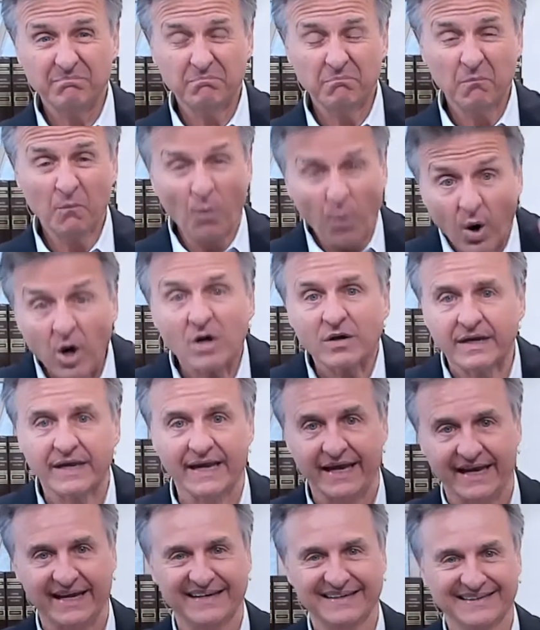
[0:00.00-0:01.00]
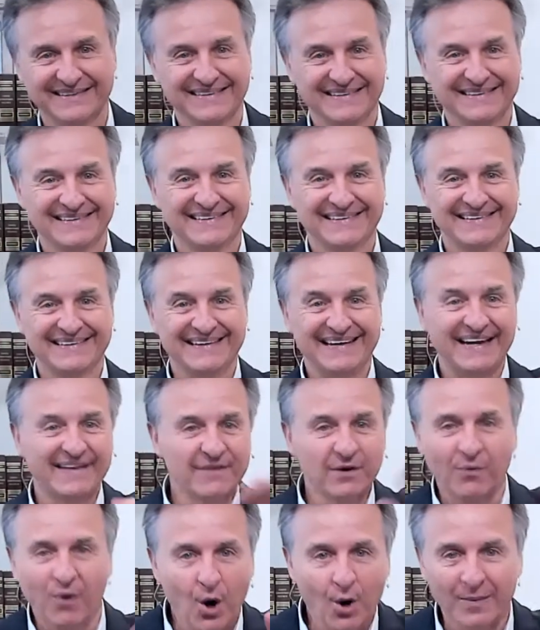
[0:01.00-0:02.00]
working in the
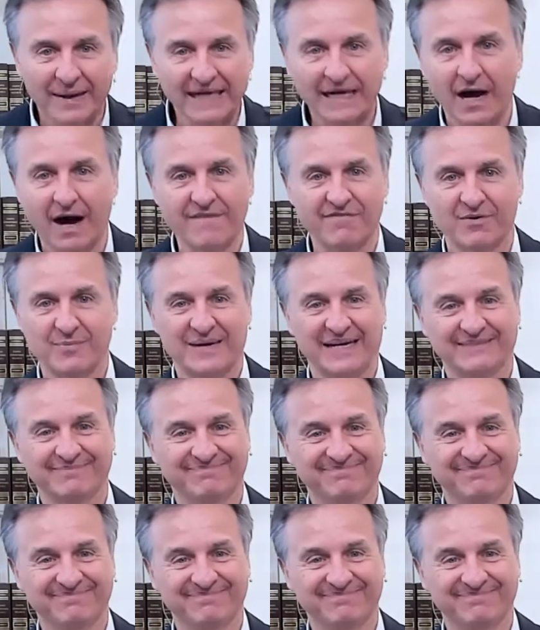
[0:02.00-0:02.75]
Roman government.